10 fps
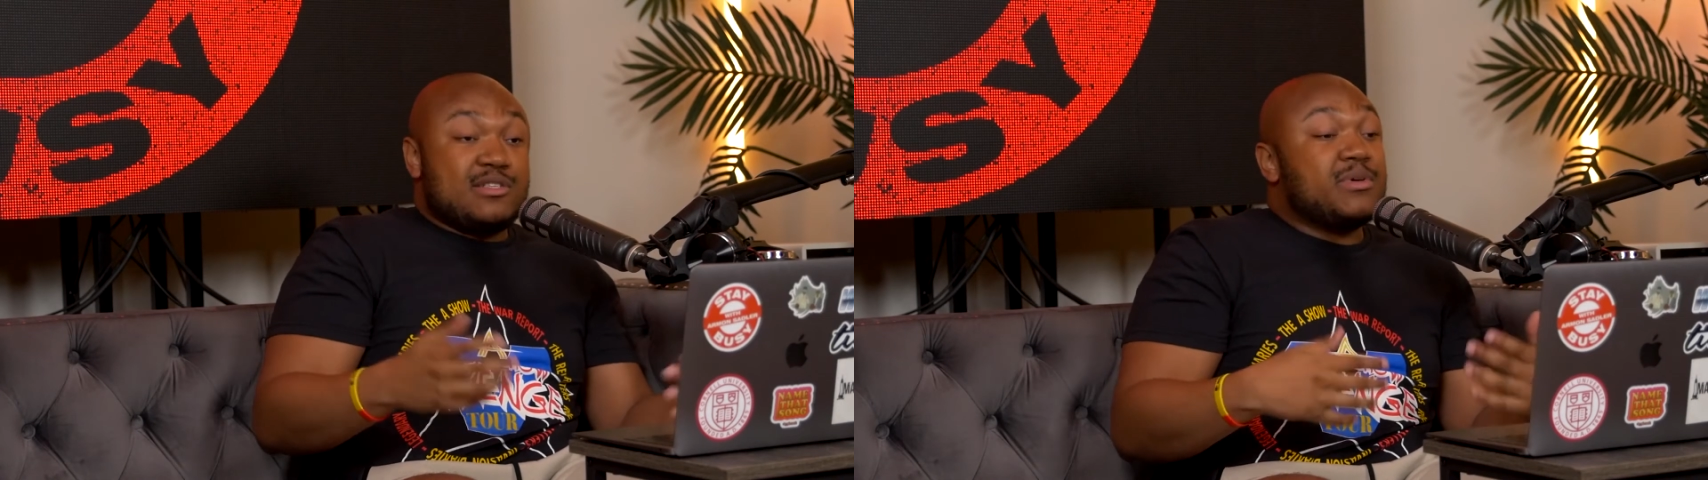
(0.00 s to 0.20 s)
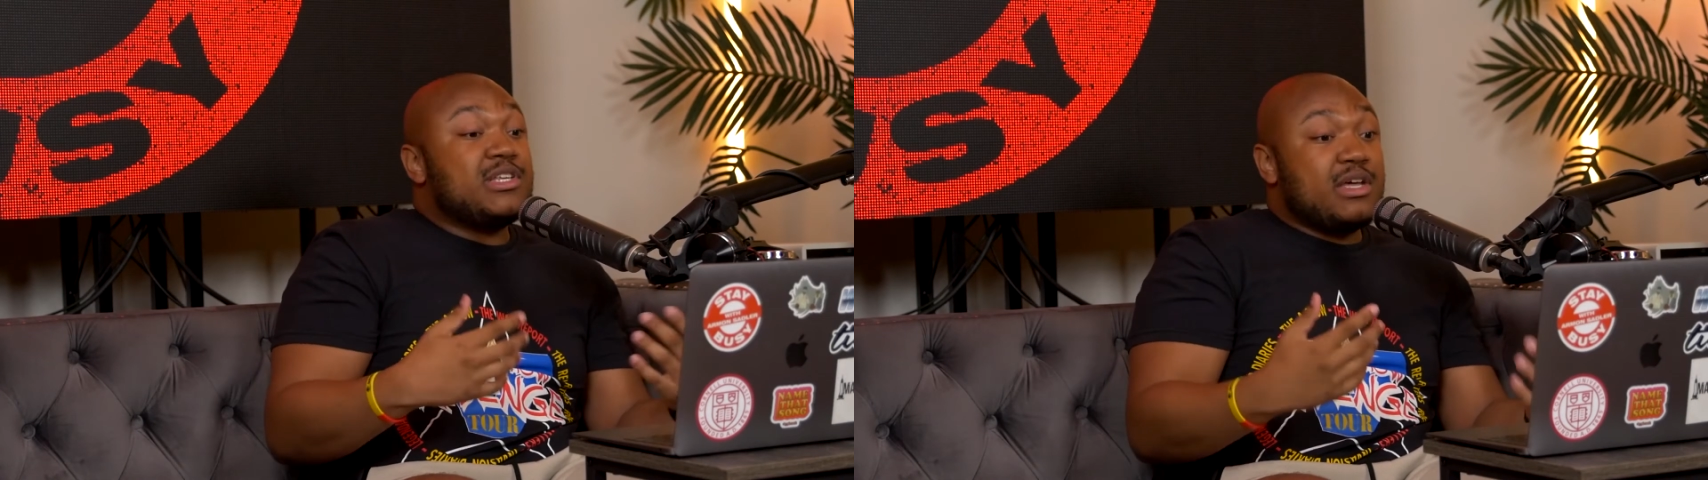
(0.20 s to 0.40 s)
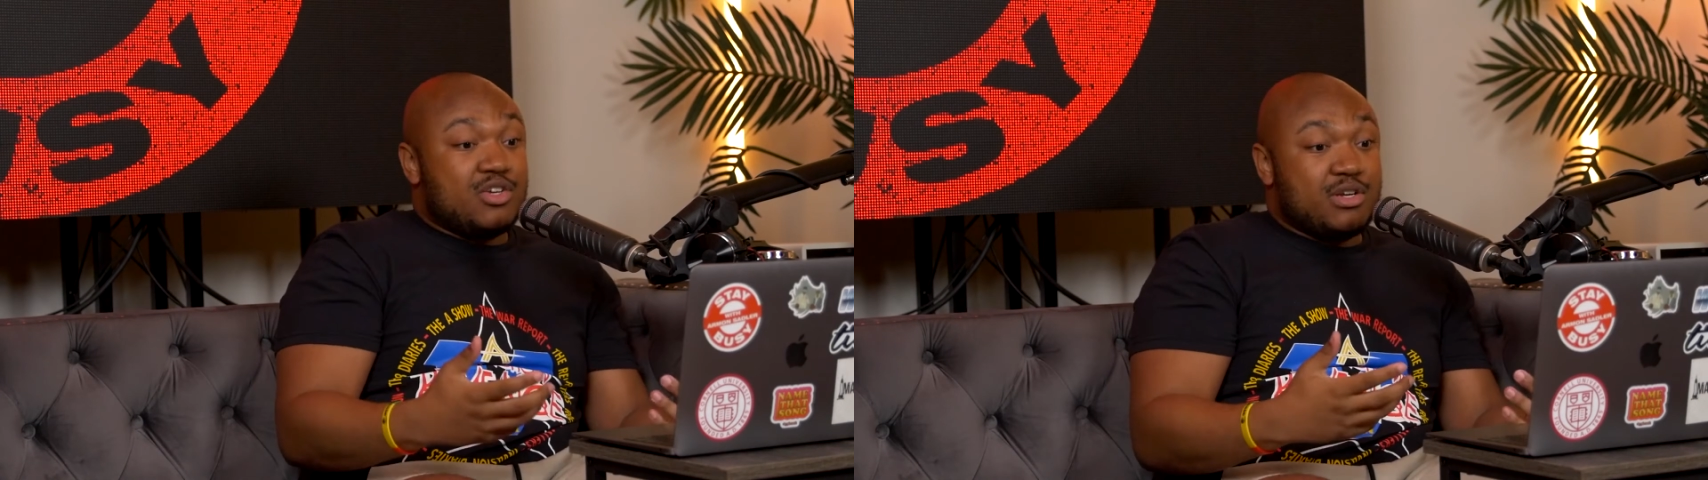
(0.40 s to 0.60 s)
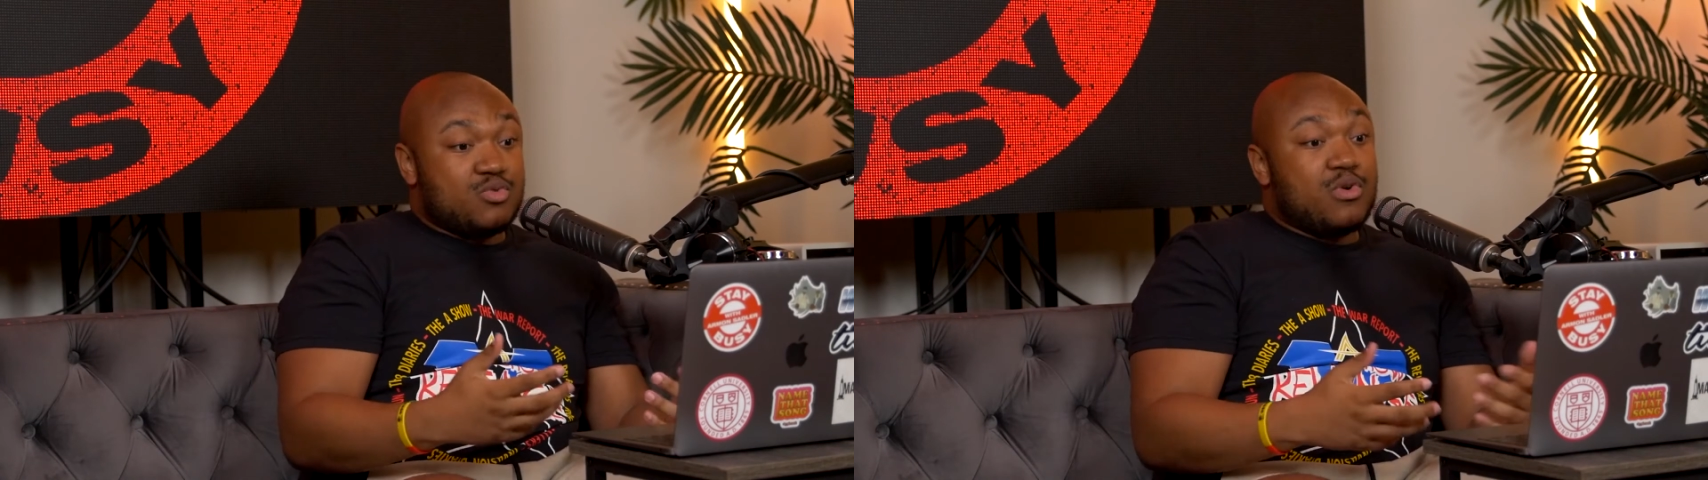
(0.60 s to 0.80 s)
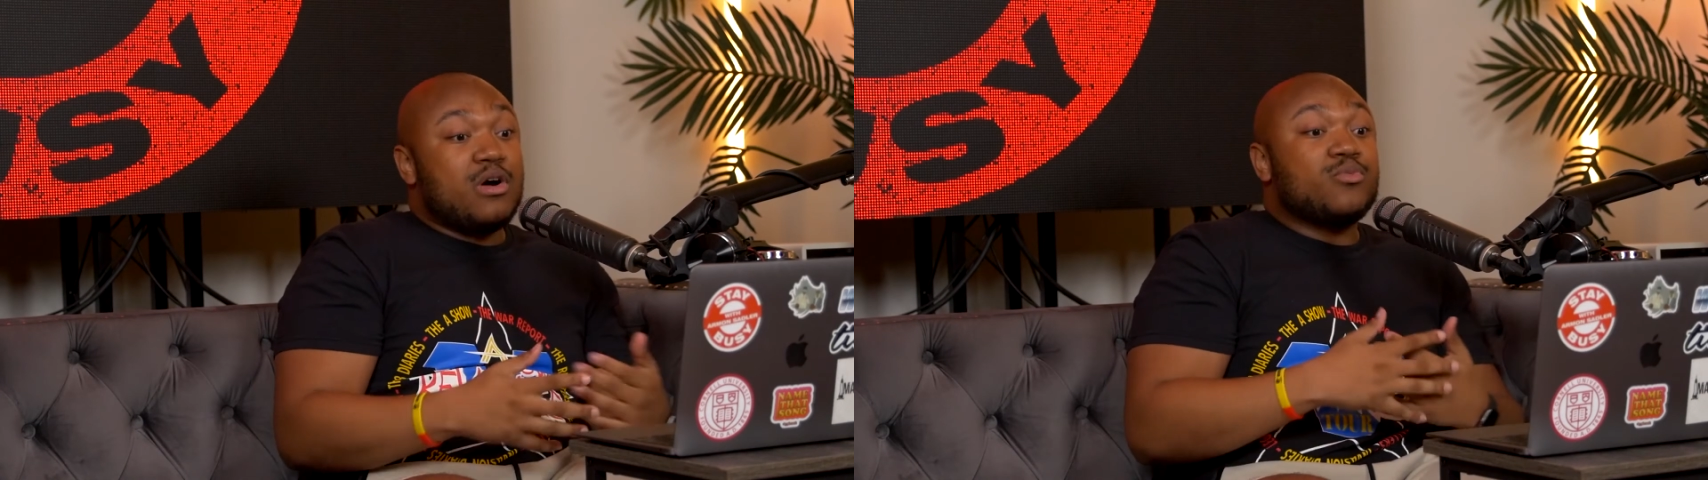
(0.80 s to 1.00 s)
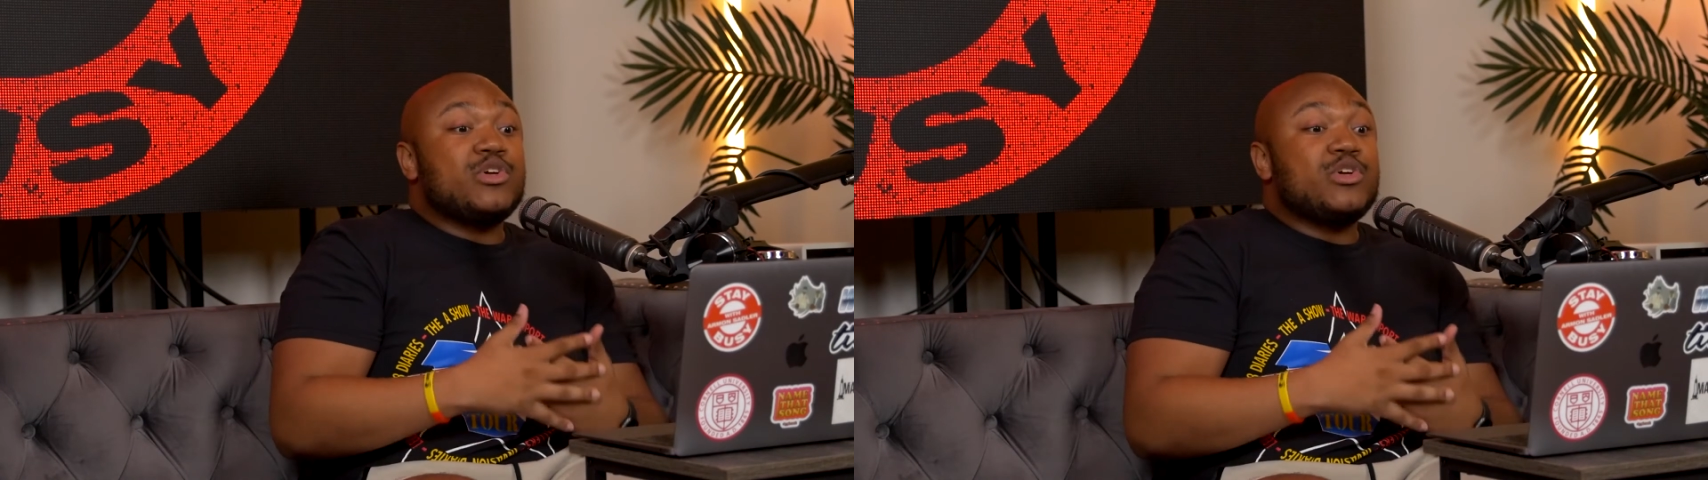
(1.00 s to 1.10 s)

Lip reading: and some attention as well.